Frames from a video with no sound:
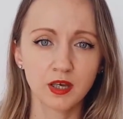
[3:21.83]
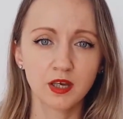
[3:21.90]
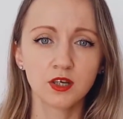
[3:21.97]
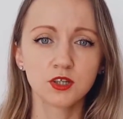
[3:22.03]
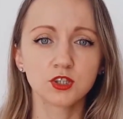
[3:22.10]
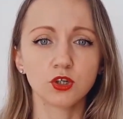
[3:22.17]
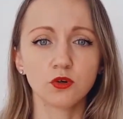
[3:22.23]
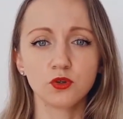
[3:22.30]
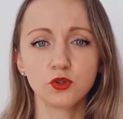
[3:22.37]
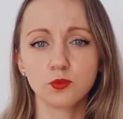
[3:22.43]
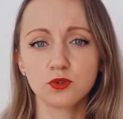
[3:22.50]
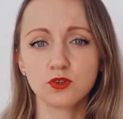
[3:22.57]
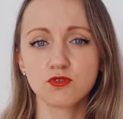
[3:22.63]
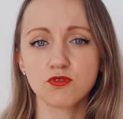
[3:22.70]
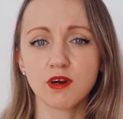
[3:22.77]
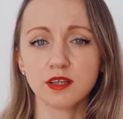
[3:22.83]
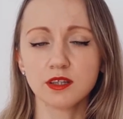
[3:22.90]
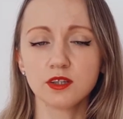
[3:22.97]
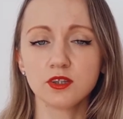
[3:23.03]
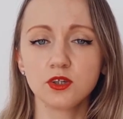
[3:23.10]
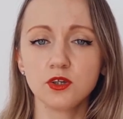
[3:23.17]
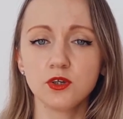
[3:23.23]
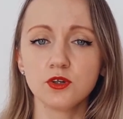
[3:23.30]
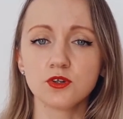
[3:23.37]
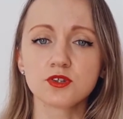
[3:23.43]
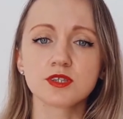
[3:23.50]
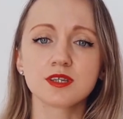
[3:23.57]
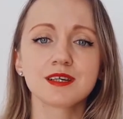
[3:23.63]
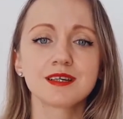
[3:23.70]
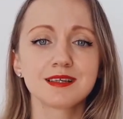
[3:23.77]
So you would rather
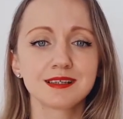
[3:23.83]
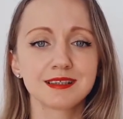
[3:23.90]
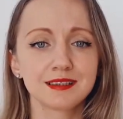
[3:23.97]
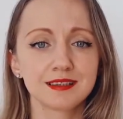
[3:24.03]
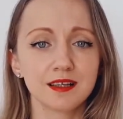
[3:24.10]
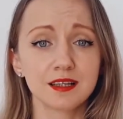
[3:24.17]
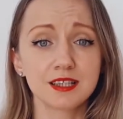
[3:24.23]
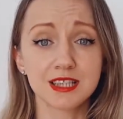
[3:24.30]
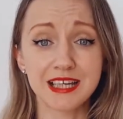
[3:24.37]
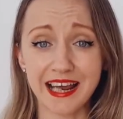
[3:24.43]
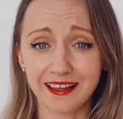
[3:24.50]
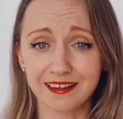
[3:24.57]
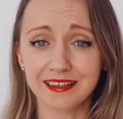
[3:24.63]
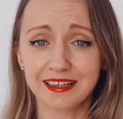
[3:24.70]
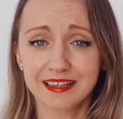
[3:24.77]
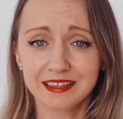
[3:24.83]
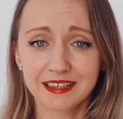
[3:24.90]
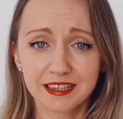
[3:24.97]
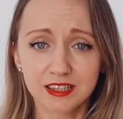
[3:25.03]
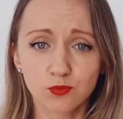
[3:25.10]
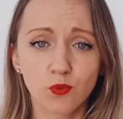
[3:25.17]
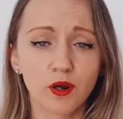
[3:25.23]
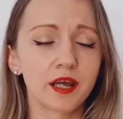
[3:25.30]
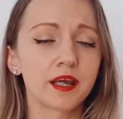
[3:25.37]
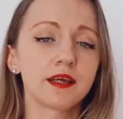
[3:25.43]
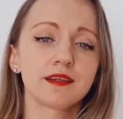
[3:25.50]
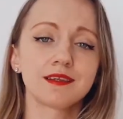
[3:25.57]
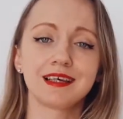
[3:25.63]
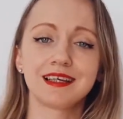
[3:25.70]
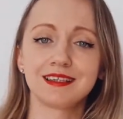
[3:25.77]
use tell in this way
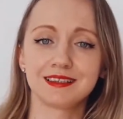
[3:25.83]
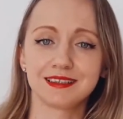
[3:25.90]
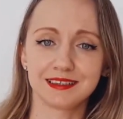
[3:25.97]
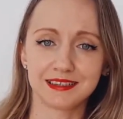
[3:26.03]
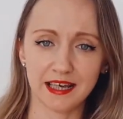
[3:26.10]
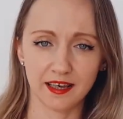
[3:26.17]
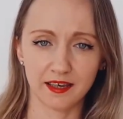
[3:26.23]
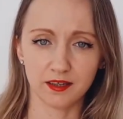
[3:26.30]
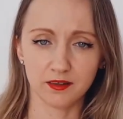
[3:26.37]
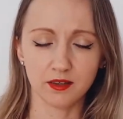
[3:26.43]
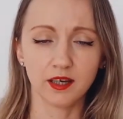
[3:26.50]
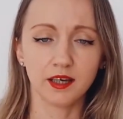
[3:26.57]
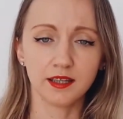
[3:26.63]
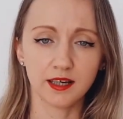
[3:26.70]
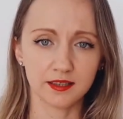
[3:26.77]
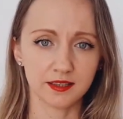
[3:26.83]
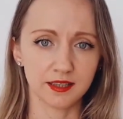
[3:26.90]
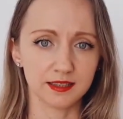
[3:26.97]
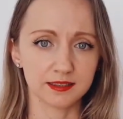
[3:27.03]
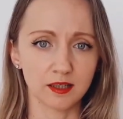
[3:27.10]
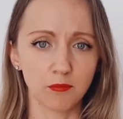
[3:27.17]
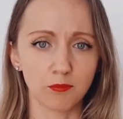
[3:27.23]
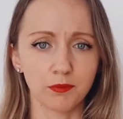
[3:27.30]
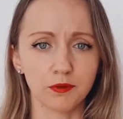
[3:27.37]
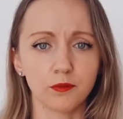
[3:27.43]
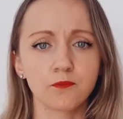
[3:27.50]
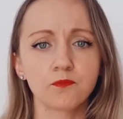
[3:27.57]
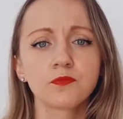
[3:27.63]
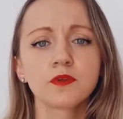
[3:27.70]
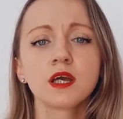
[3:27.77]
than say. Another example.
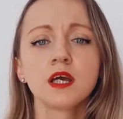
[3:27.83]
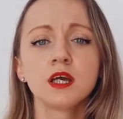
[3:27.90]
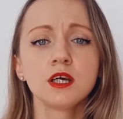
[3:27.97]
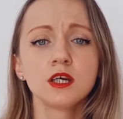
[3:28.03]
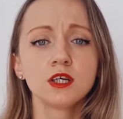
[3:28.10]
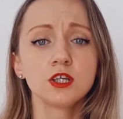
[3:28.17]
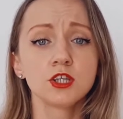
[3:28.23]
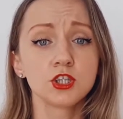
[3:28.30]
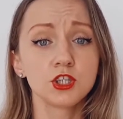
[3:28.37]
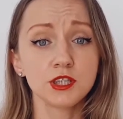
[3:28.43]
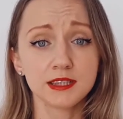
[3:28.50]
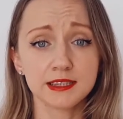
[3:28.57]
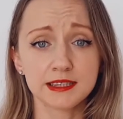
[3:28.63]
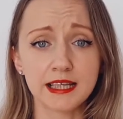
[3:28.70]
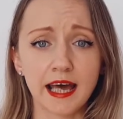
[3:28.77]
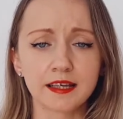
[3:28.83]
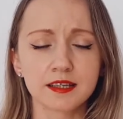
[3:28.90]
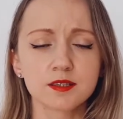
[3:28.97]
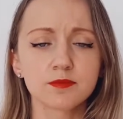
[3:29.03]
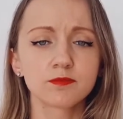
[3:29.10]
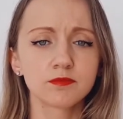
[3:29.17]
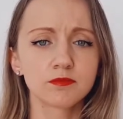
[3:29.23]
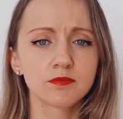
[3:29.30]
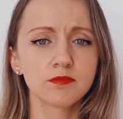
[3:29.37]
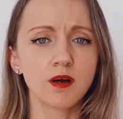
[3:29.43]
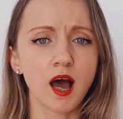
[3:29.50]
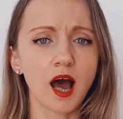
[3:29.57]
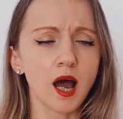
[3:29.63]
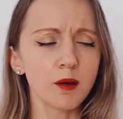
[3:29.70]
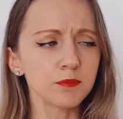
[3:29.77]
She said,
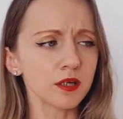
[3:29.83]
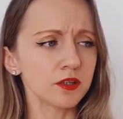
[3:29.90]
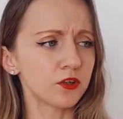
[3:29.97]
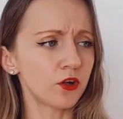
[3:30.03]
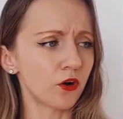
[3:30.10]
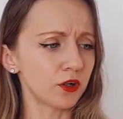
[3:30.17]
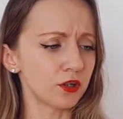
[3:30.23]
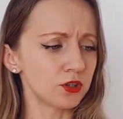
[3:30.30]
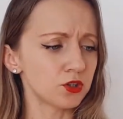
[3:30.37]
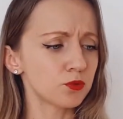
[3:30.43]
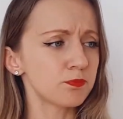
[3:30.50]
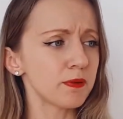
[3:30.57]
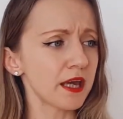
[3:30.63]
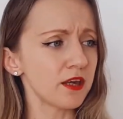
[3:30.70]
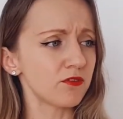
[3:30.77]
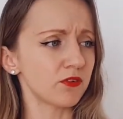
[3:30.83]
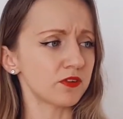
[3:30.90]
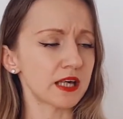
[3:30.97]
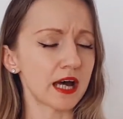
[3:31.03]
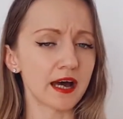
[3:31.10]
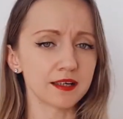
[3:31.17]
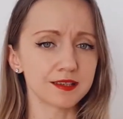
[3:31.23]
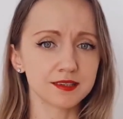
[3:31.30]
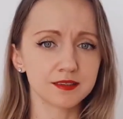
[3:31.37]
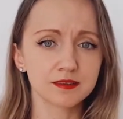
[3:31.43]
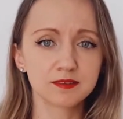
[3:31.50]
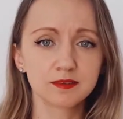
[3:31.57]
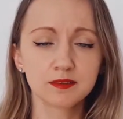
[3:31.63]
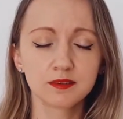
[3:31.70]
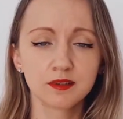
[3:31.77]
I'm not going to pay for that.
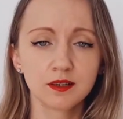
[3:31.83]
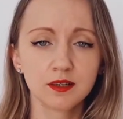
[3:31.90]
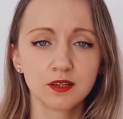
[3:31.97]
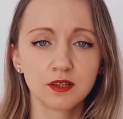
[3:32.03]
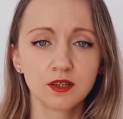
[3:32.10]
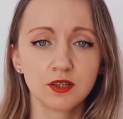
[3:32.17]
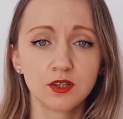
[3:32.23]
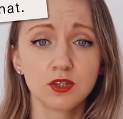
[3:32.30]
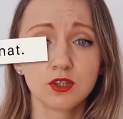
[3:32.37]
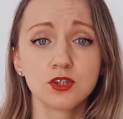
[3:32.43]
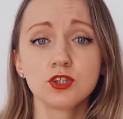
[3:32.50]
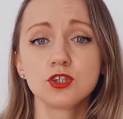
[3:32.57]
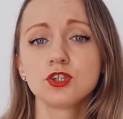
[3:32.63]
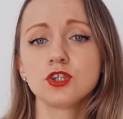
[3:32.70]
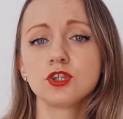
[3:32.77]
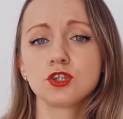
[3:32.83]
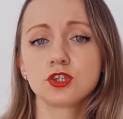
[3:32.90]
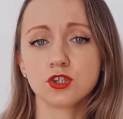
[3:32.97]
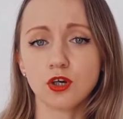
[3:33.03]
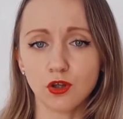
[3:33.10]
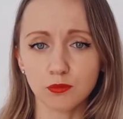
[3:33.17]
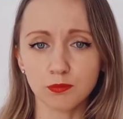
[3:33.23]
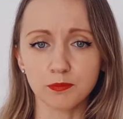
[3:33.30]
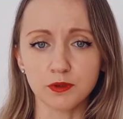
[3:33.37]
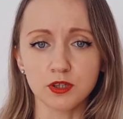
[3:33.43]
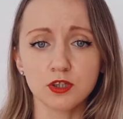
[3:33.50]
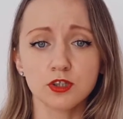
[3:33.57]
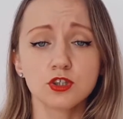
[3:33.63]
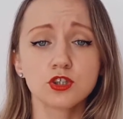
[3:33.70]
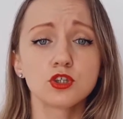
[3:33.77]
She told
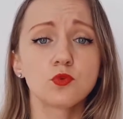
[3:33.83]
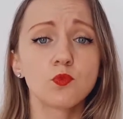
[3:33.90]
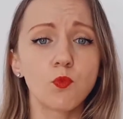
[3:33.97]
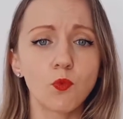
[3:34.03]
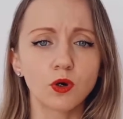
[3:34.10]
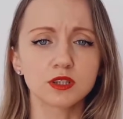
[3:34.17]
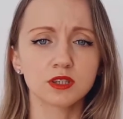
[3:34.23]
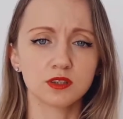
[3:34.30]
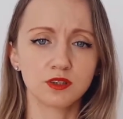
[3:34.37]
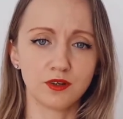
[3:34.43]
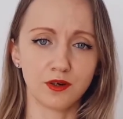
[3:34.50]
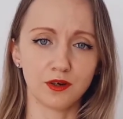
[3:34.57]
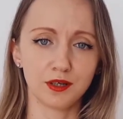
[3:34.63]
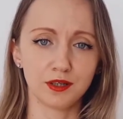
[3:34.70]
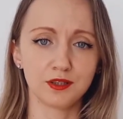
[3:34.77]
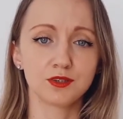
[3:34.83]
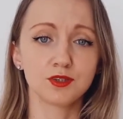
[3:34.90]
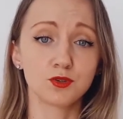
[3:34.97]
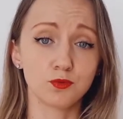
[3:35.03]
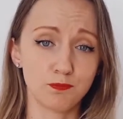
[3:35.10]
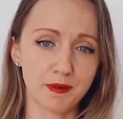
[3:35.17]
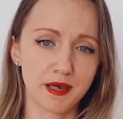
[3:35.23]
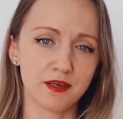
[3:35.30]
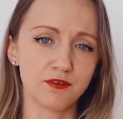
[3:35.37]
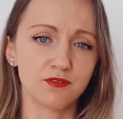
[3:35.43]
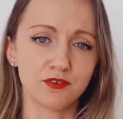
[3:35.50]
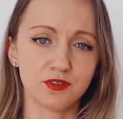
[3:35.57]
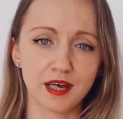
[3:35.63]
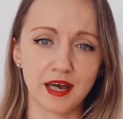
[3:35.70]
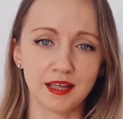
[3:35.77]
me she wasn't going to pay for
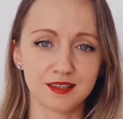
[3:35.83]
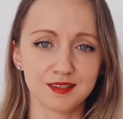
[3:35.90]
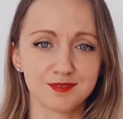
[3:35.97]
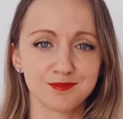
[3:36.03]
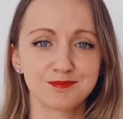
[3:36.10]
that.